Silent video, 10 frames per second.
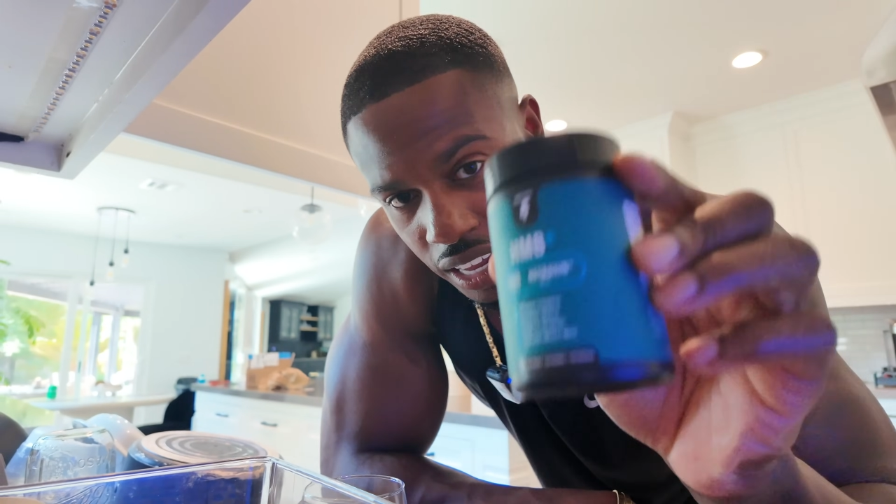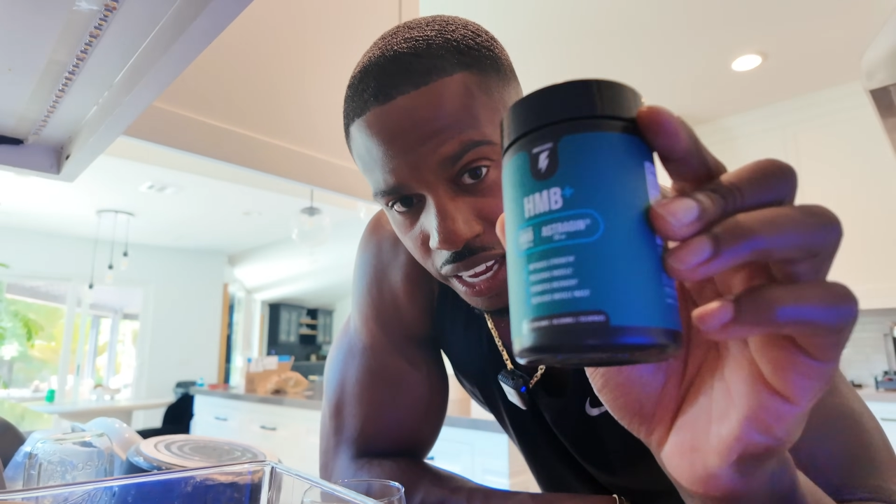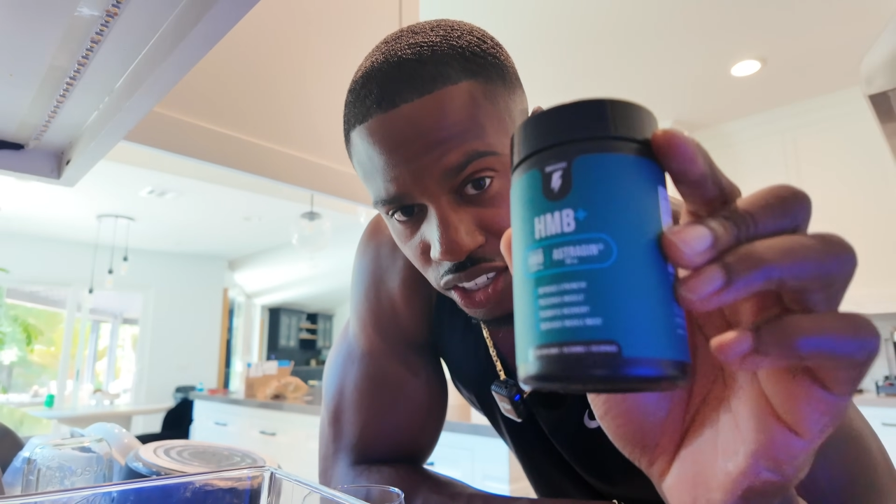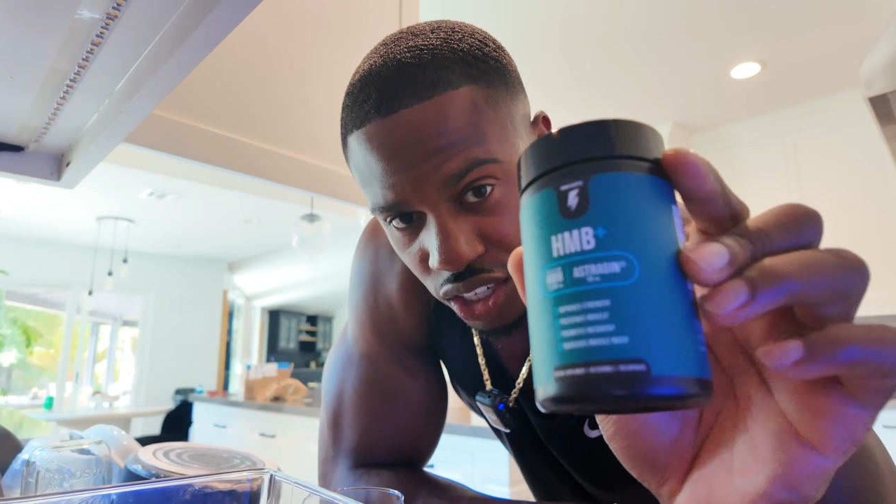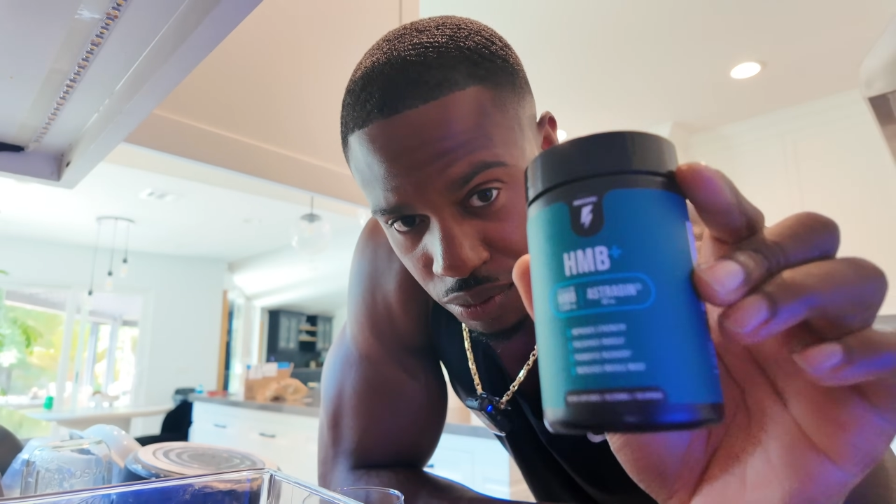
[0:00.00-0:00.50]

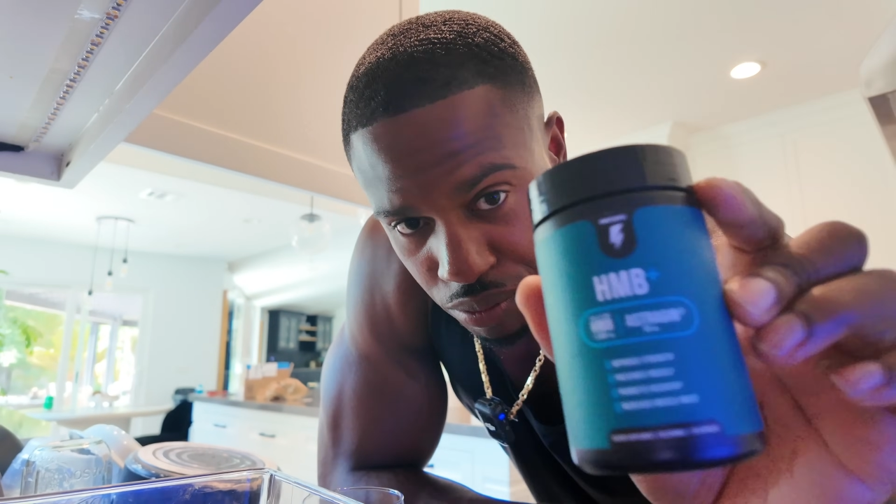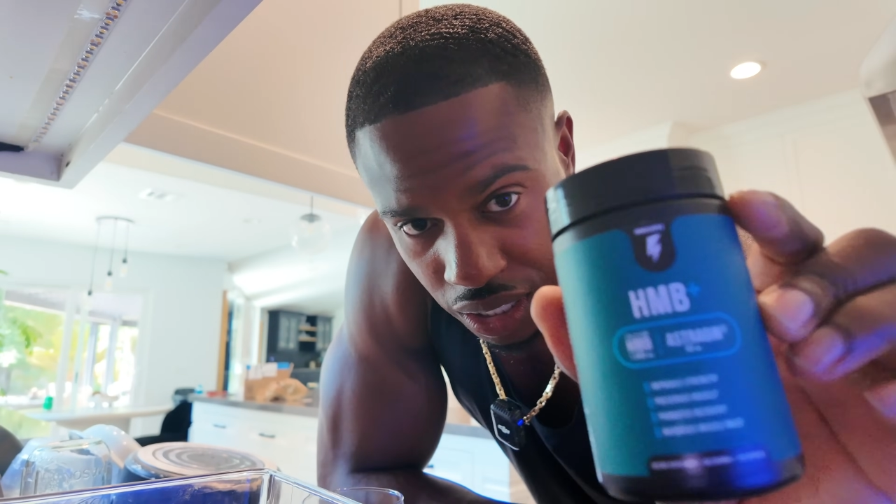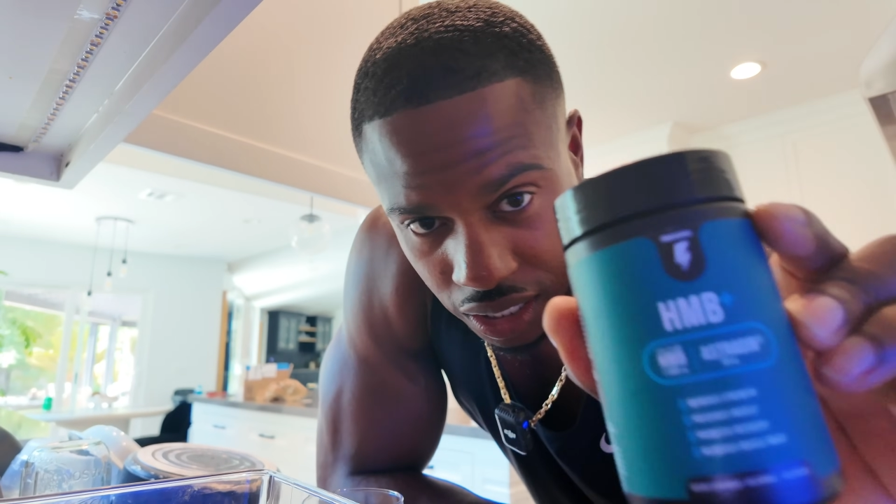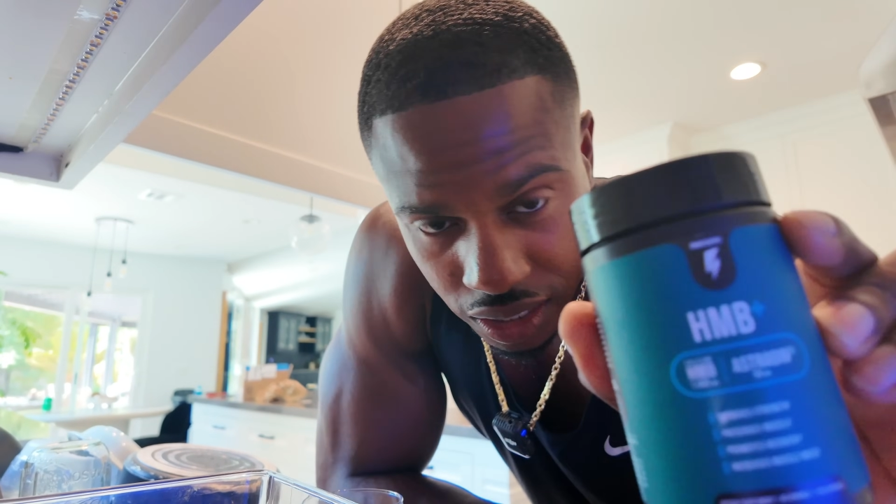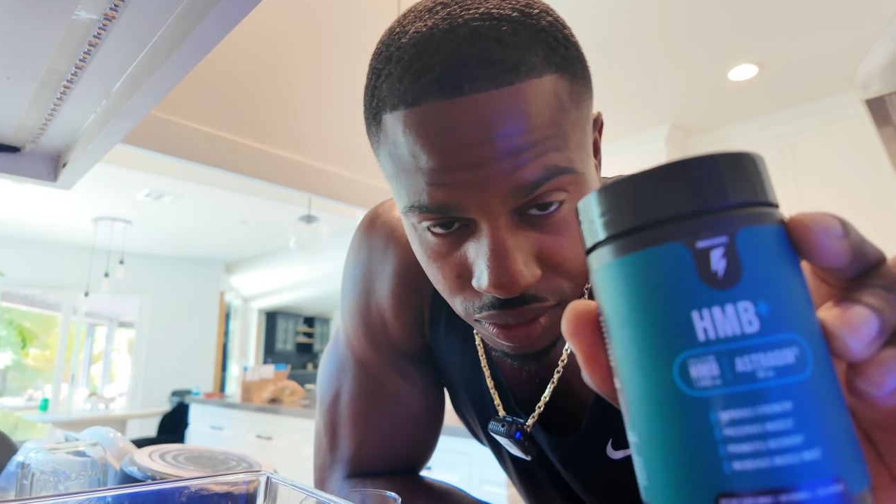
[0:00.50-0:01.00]
H M
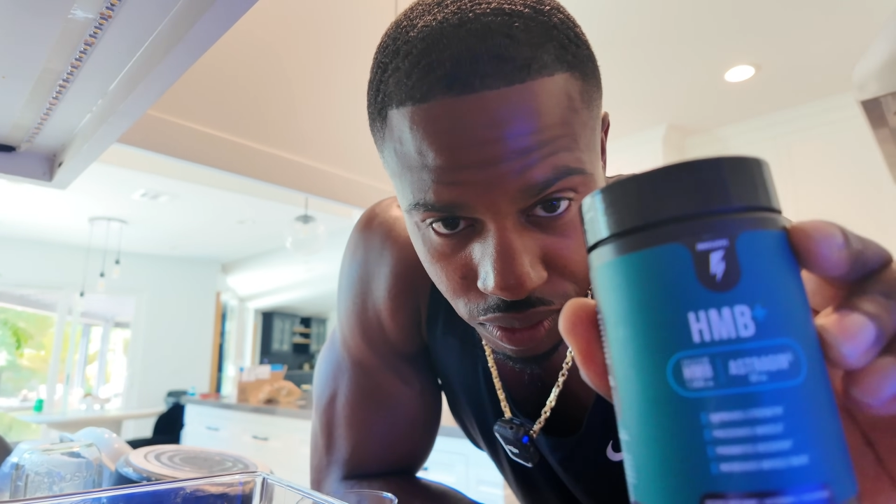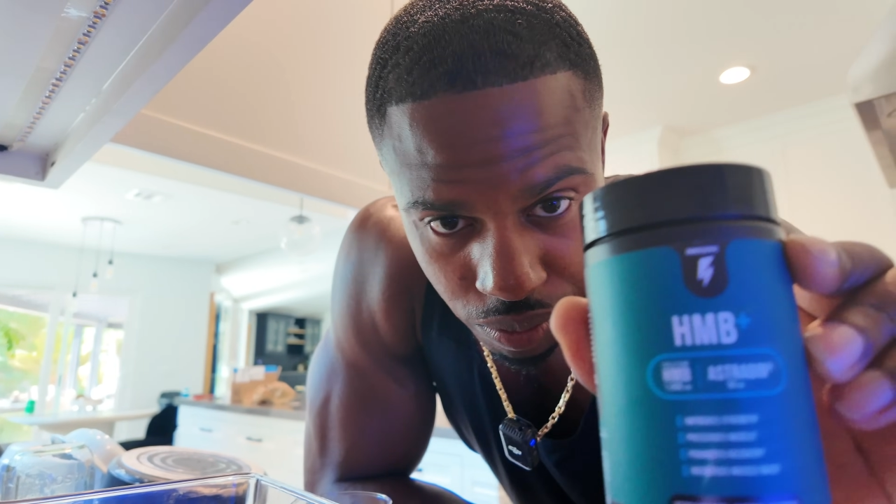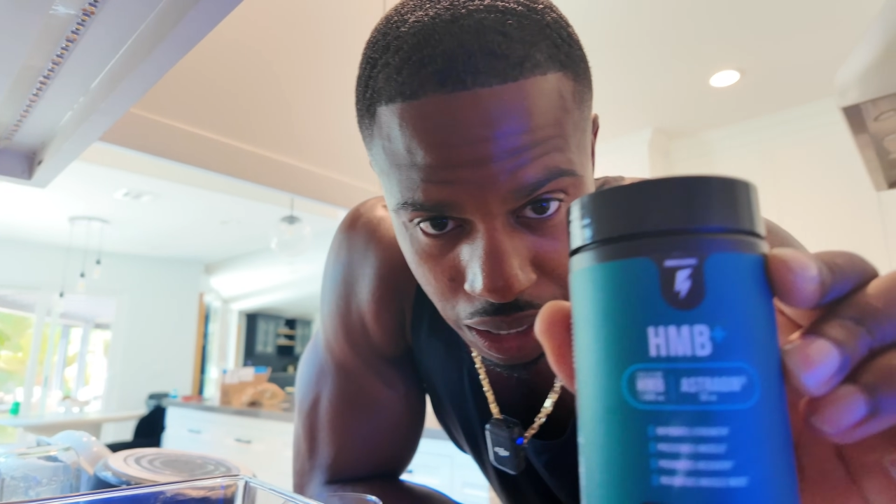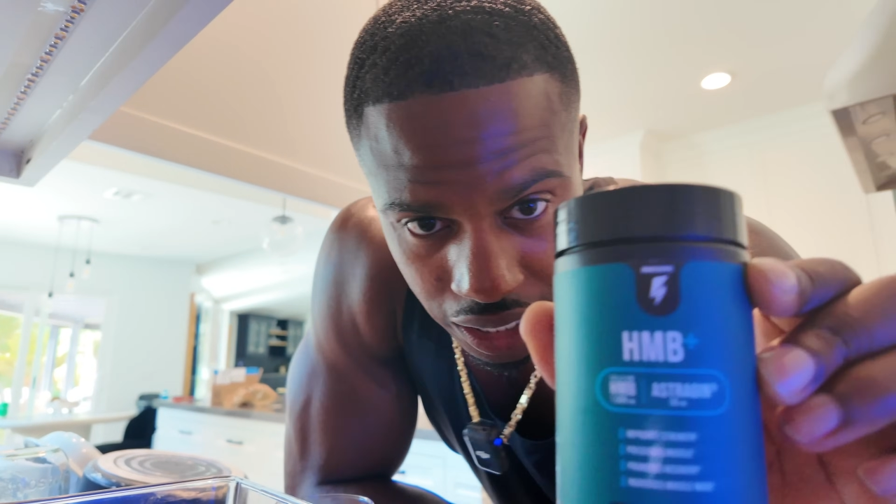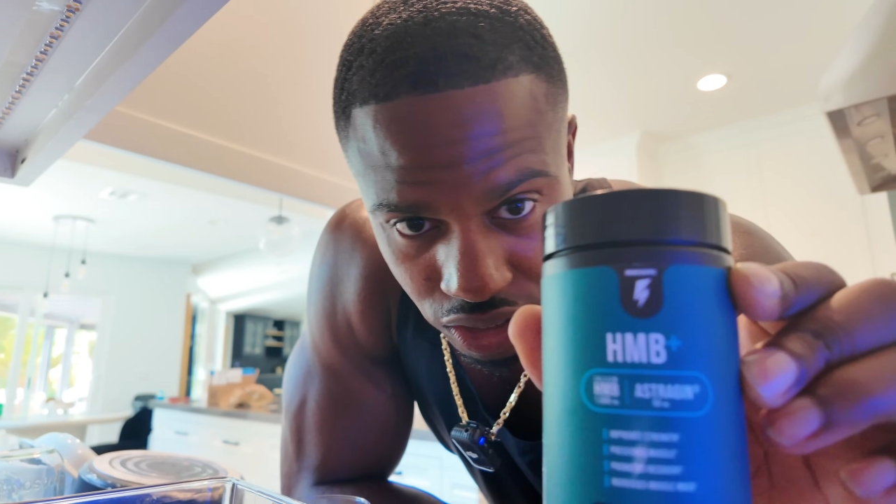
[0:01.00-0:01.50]
B for my